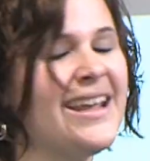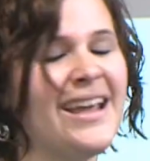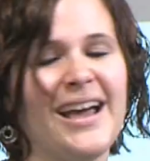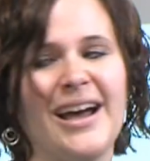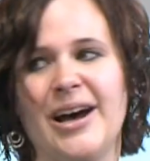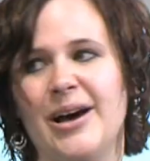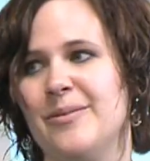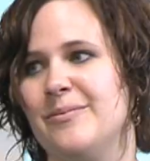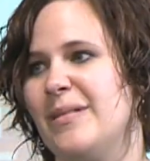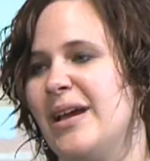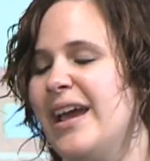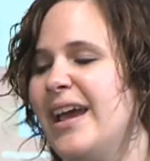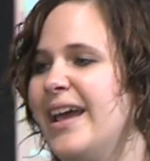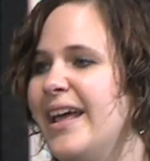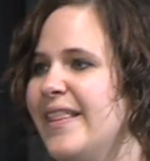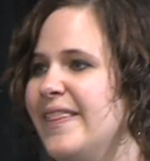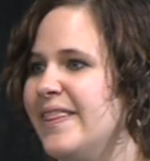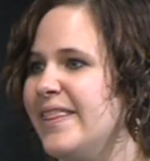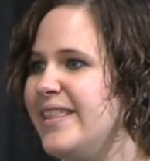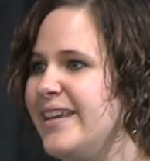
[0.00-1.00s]

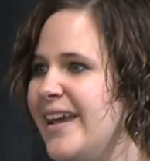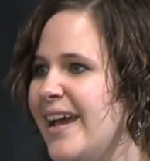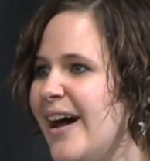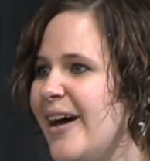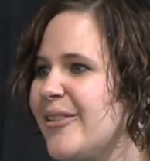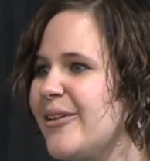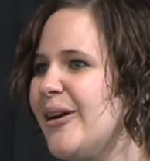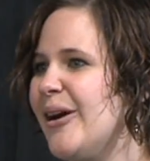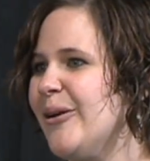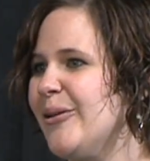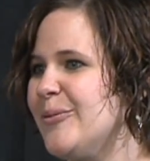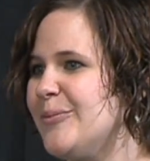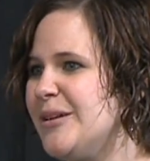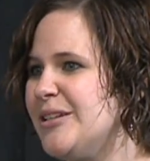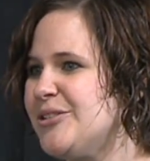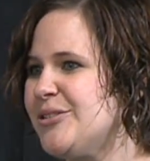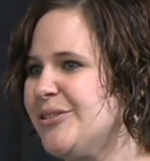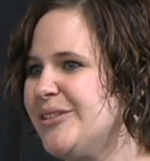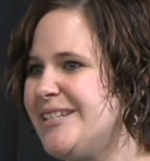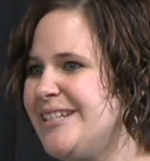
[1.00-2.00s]
And the other
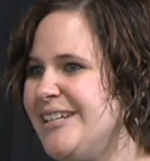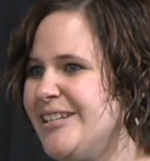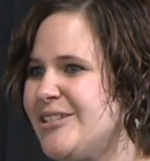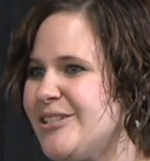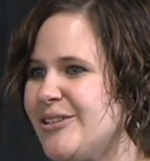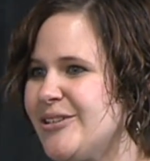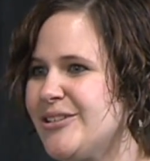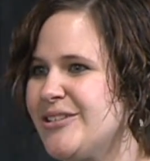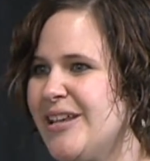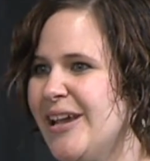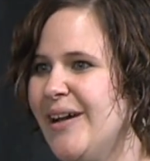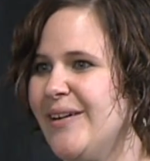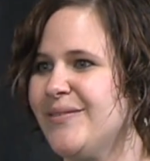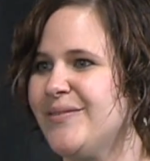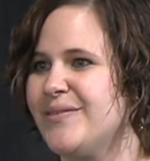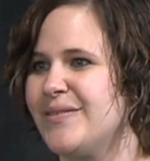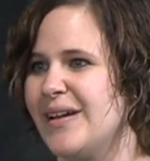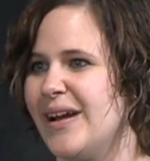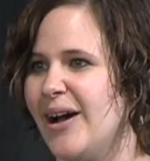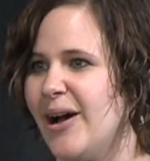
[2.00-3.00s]
elementary teachers
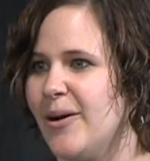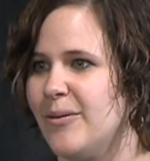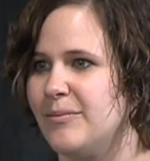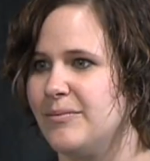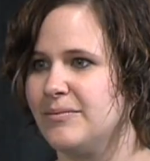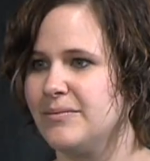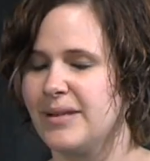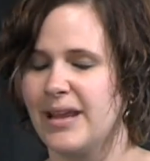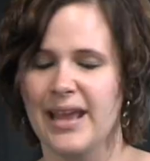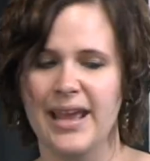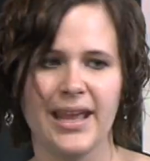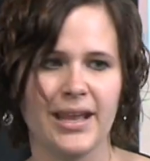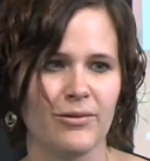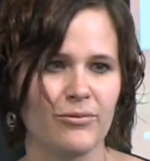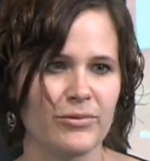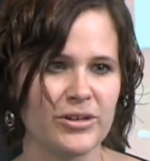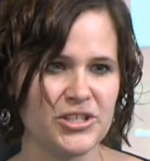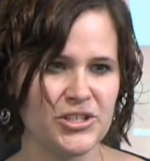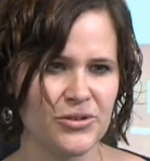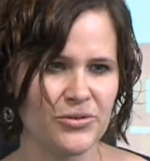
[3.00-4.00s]
have, hey,
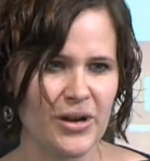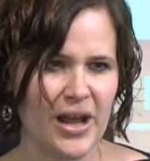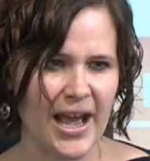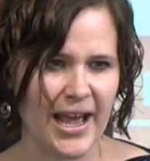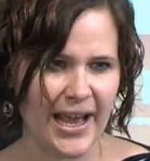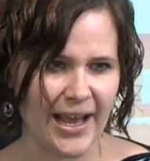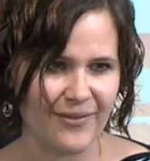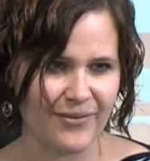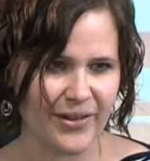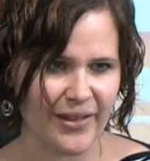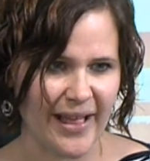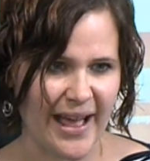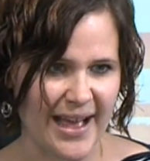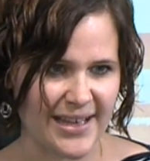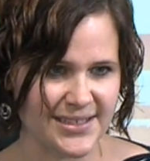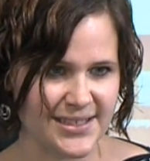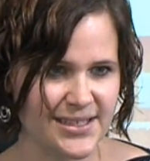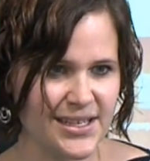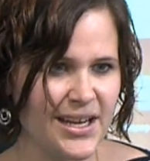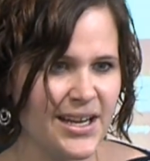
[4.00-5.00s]
when do you not have class?
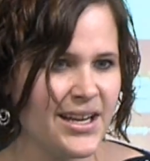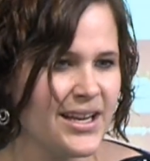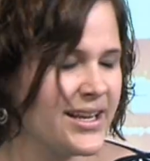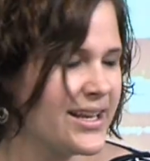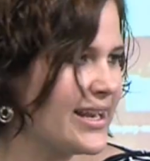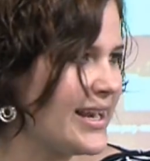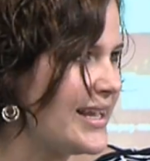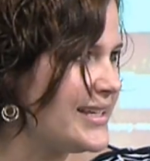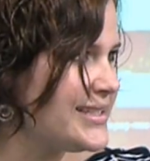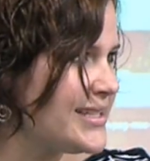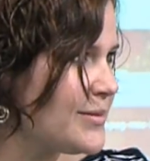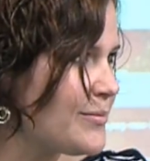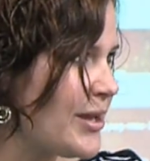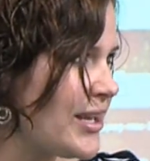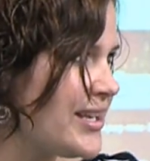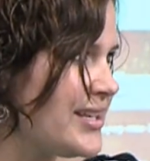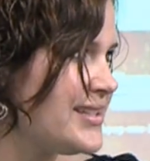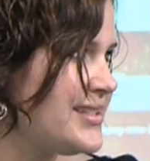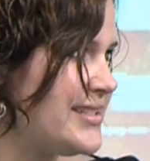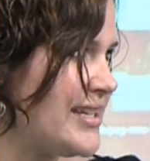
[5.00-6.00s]
Can I send my
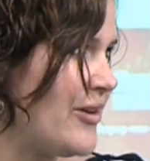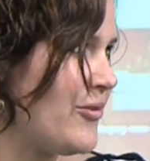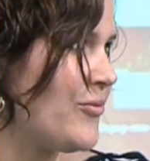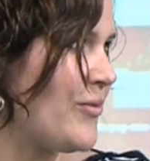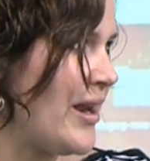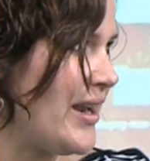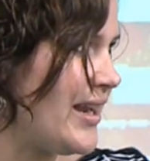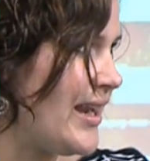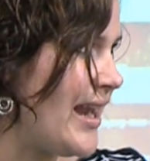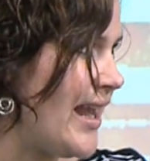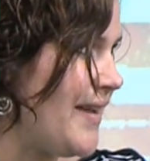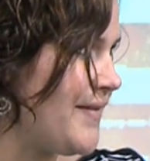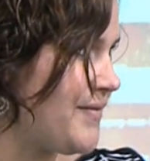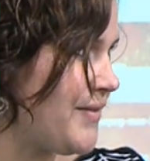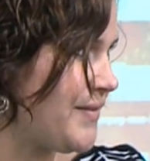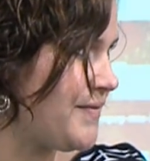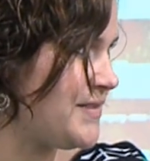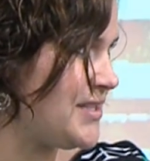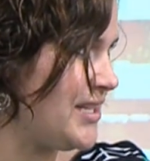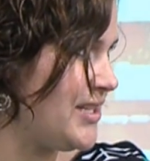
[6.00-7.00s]
kids down right at
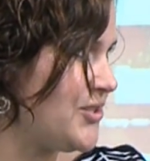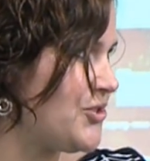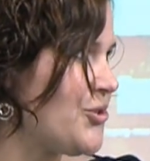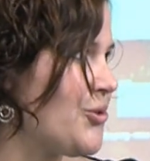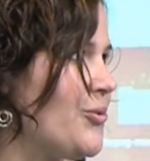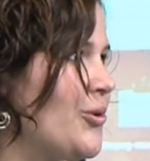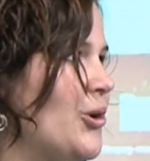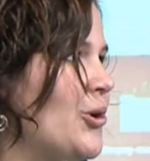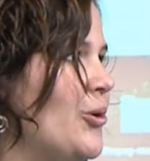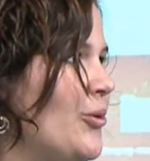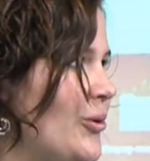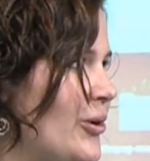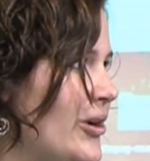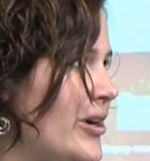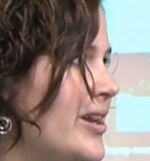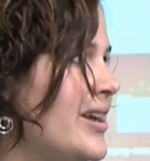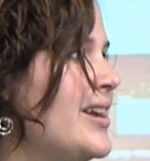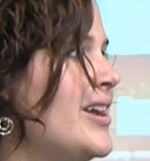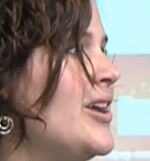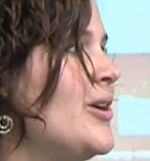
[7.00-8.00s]
8:15 to
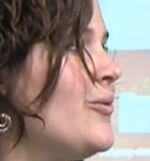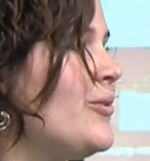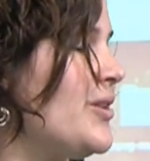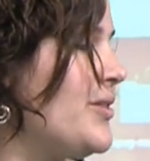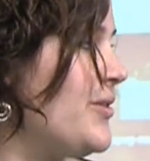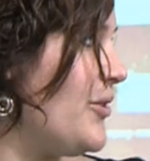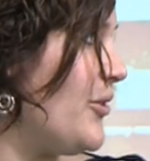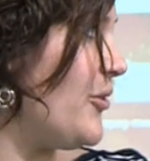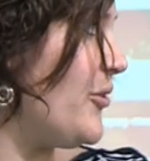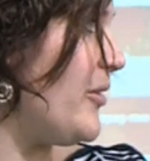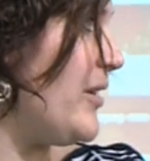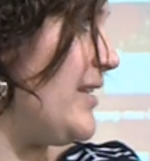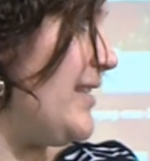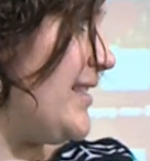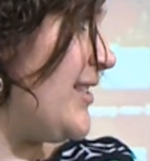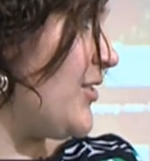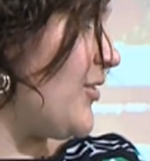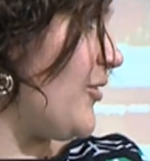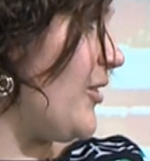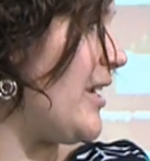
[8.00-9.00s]
record with your green
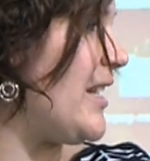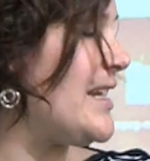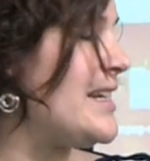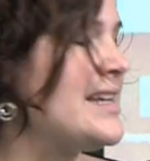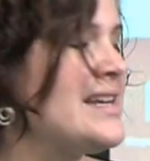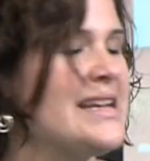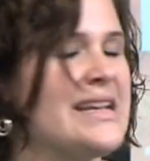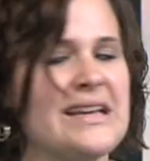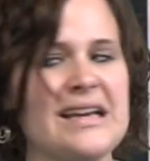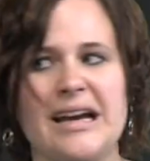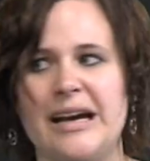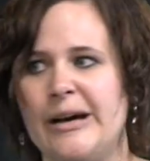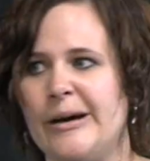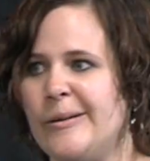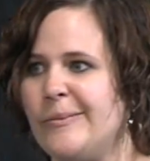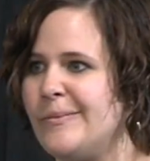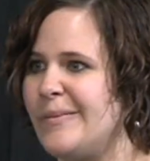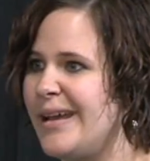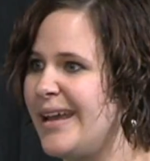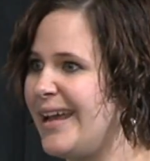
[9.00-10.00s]
screen?
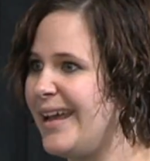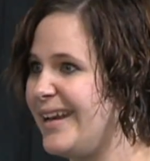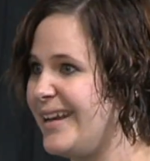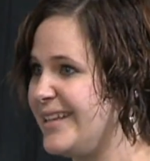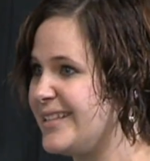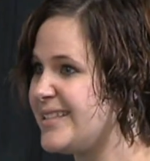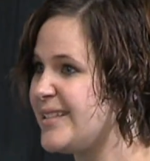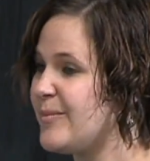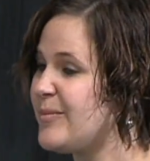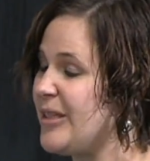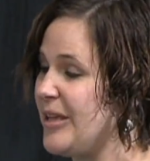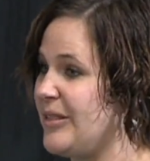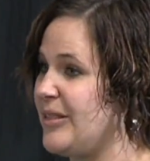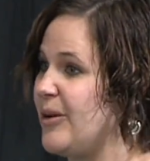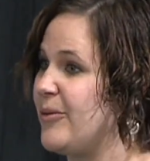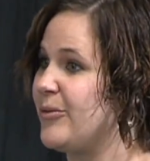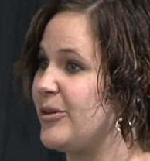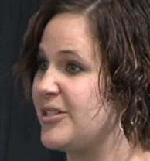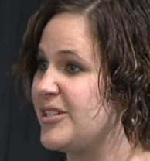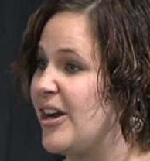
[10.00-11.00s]
And it's something
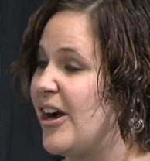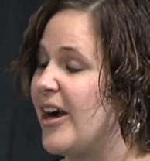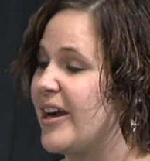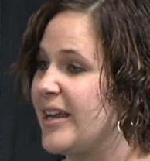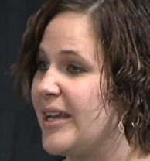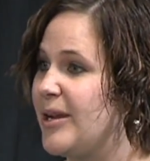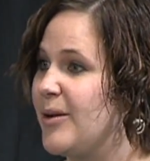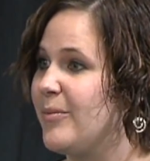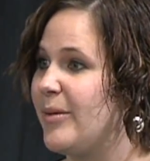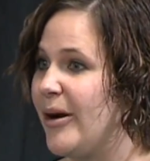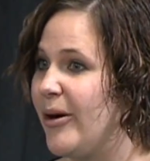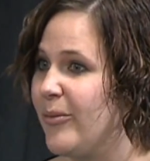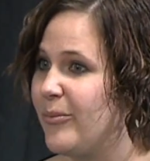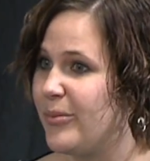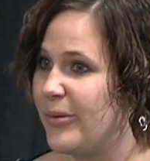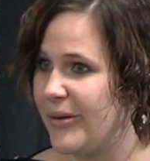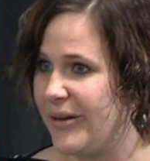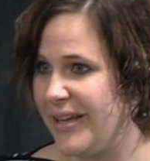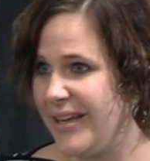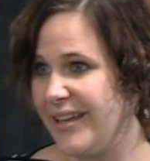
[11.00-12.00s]
that we're talking about
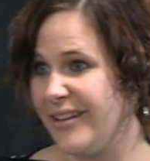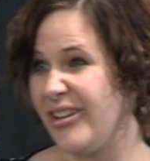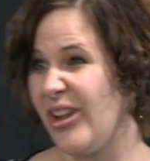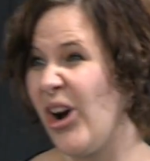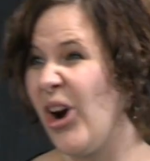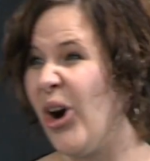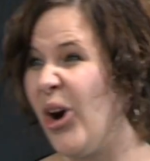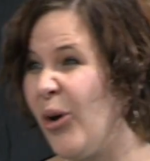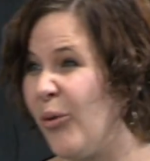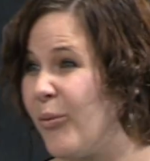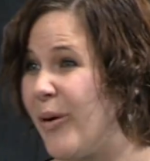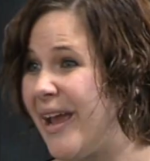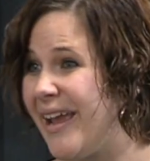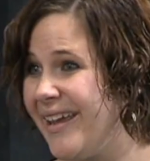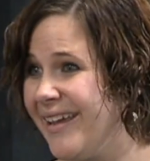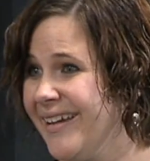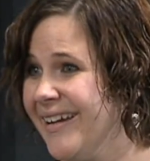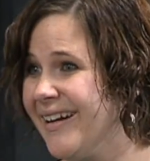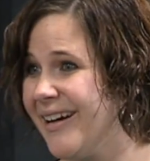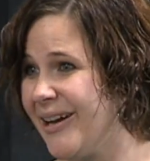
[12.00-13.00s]
putting in the
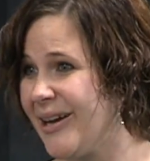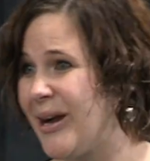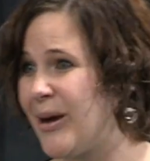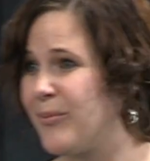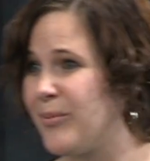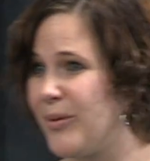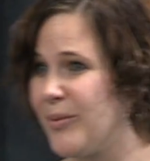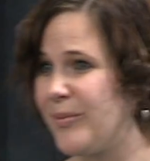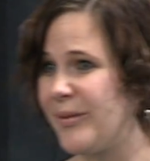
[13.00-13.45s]
hallway a couple of